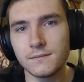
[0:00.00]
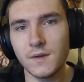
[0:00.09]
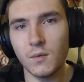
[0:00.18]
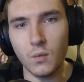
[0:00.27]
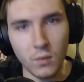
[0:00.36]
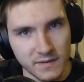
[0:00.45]

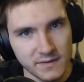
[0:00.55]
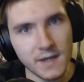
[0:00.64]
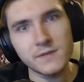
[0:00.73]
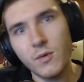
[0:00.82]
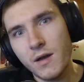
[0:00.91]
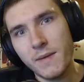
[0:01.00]
What's up
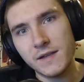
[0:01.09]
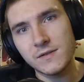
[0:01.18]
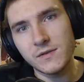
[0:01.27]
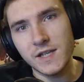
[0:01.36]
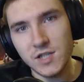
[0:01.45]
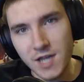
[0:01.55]
guys, welcome back
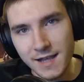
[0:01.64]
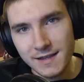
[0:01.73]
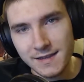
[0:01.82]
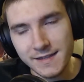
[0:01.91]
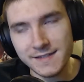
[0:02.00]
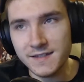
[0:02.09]
to the
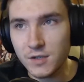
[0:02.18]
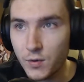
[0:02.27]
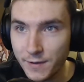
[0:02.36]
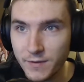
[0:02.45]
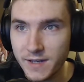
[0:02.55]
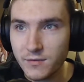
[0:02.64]
channel. This is a
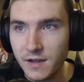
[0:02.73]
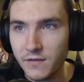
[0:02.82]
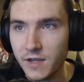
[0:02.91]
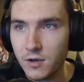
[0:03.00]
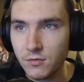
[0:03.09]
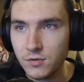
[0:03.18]
quick redirect
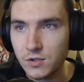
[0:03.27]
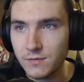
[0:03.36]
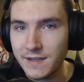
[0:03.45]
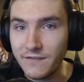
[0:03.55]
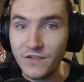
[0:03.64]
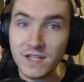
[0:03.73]
video to
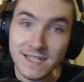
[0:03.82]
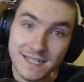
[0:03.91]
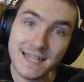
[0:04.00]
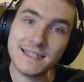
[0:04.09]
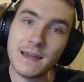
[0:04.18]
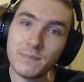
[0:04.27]
the first
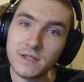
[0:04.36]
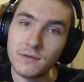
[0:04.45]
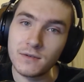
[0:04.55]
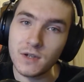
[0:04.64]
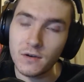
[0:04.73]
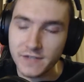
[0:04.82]
6
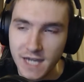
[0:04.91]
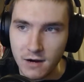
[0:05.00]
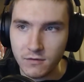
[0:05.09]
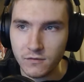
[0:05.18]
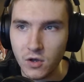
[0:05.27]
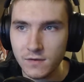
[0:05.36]
episodes of
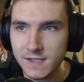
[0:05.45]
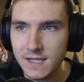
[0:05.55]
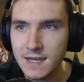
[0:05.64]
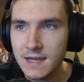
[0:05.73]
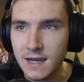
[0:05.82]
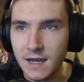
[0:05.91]
Tower of God.
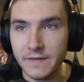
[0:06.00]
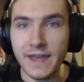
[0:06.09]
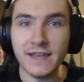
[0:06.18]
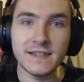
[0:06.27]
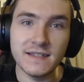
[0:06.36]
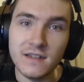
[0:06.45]
They
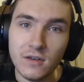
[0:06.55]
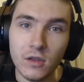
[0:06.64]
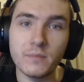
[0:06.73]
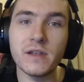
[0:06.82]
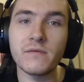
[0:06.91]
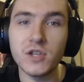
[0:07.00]
existed on
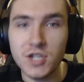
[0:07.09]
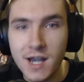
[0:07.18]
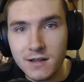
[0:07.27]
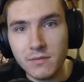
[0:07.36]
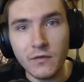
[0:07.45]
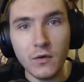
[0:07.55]
the previous
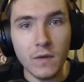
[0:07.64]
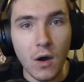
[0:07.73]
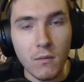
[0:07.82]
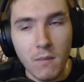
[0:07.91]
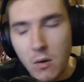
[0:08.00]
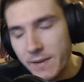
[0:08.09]
channel before the
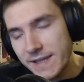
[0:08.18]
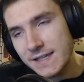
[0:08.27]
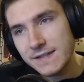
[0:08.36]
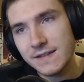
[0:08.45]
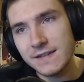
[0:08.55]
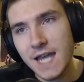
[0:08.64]
whole Molebeat
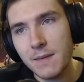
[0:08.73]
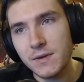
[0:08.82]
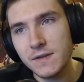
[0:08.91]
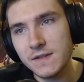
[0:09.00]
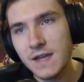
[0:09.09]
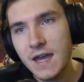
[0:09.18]
incident
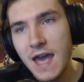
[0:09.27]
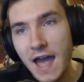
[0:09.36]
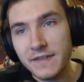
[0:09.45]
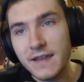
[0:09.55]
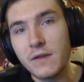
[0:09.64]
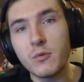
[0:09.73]
happened,
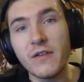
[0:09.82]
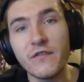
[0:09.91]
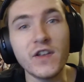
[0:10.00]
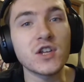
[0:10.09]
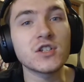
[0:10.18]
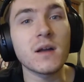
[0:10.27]
and now that we've
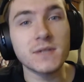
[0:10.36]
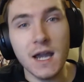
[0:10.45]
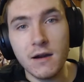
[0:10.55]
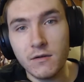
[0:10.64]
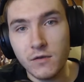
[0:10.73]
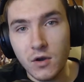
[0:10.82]
finished up
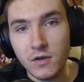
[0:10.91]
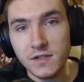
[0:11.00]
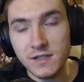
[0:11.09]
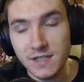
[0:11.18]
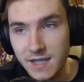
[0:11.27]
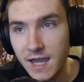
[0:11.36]
Tower of God
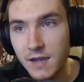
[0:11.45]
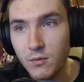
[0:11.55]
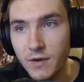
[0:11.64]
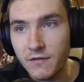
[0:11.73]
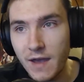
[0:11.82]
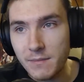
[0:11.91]
today
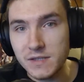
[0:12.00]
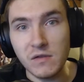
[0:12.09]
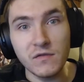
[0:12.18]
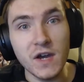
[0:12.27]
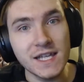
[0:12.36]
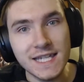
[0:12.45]
with
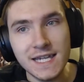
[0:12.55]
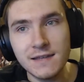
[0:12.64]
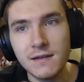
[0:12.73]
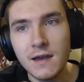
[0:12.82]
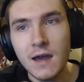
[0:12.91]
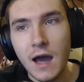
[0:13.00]
episode
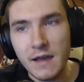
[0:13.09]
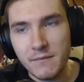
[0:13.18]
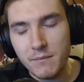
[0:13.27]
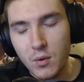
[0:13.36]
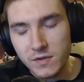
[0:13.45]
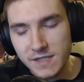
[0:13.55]
13,
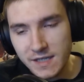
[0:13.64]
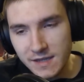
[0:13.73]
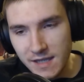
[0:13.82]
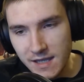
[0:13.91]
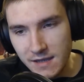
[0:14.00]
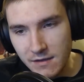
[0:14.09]
I'm porting
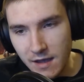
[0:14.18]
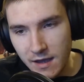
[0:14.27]
the